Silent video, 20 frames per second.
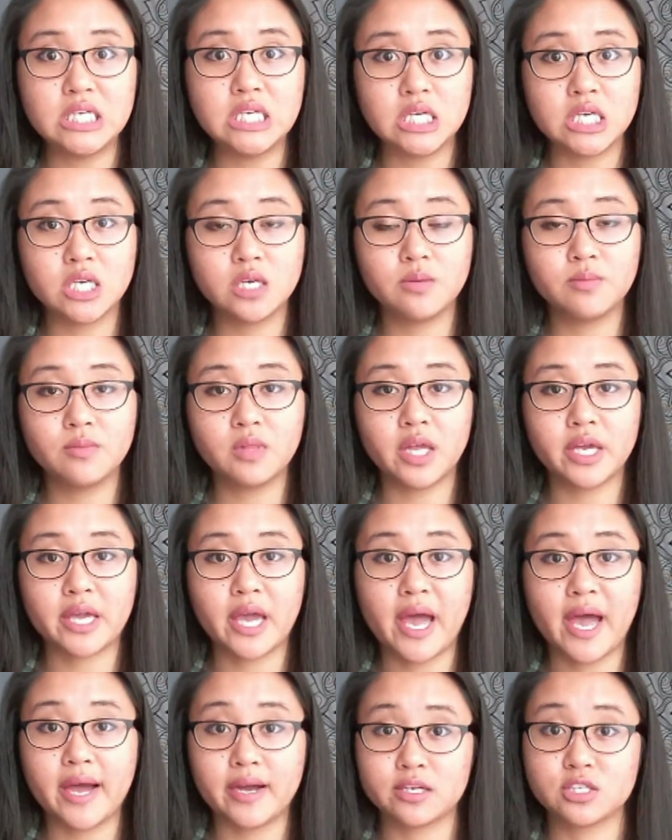him like
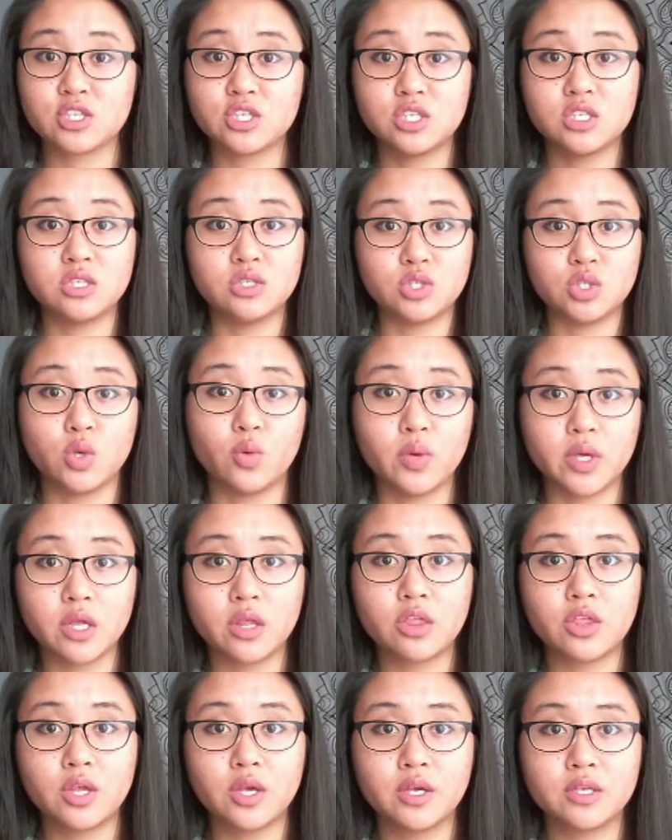actually doing
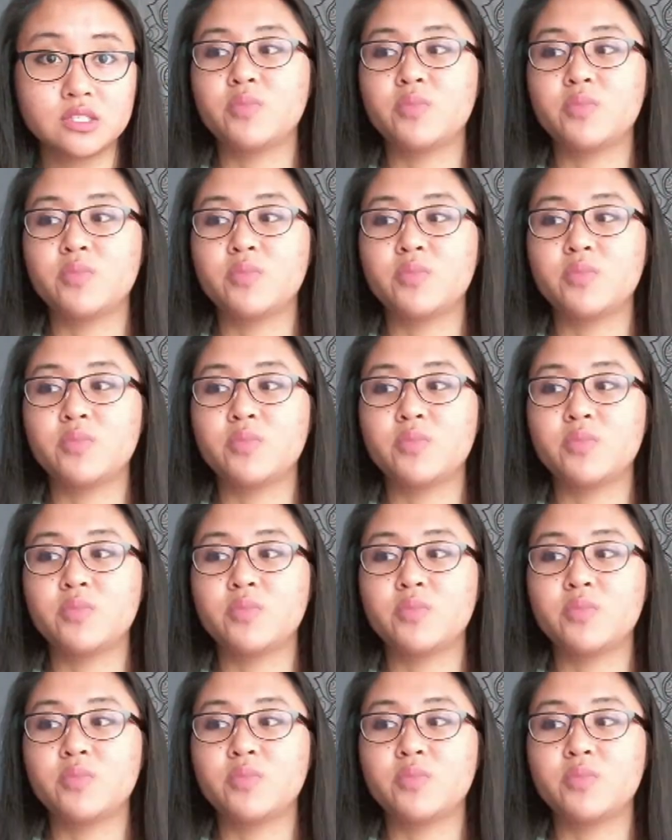things,